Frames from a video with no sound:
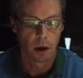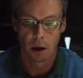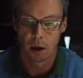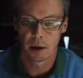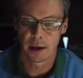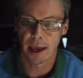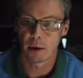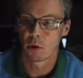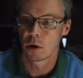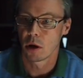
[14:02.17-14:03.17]

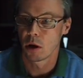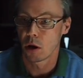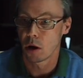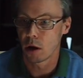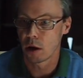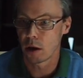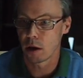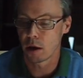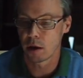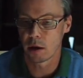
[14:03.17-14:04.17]
Now,
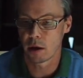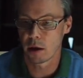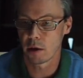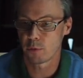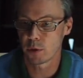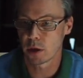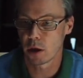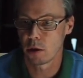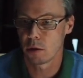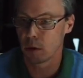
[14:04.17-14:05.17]
if we
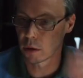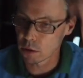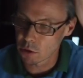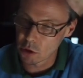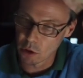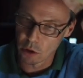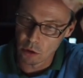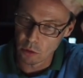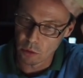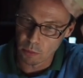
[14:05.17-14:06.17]
go
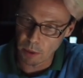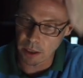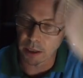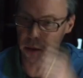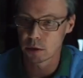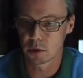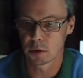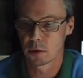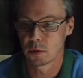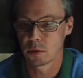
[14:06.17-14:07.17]
back
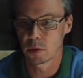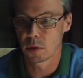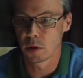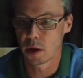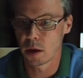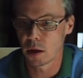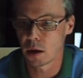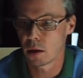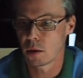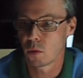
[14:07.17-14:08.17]
into
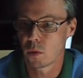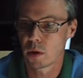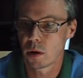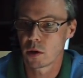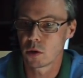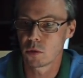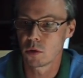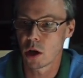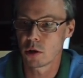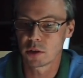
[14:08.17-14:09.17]
here, you'll
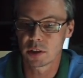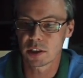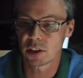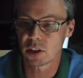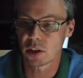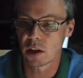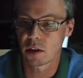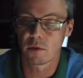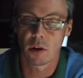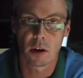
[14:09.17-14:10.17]
notice
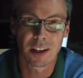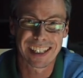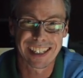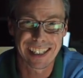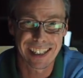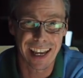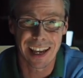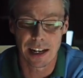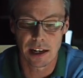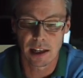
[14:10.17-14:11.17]
it's
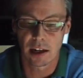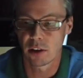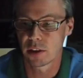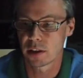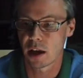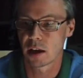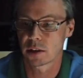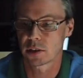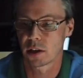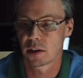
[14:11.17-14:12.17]
still a little on the
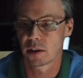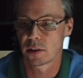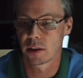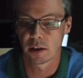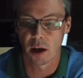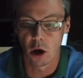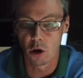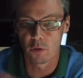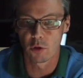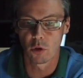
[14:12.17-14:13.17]
dark side, I think,
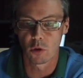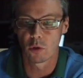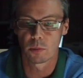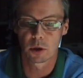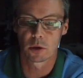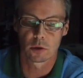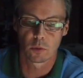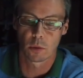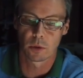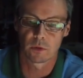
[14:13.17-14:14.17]
overall. Because of
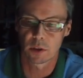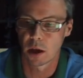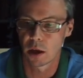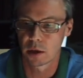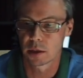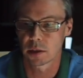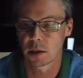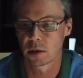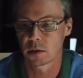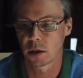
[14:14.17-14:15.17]
what we've done, it's a
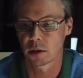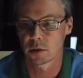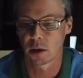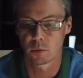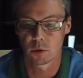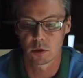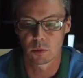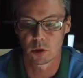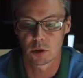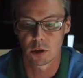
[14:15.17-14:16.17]
little on the dark side. So
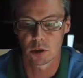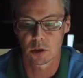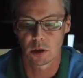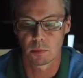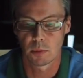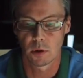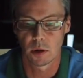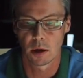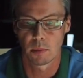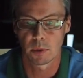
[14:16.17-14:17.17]
we're just going to
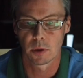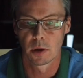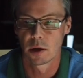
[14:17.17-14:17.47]
pull up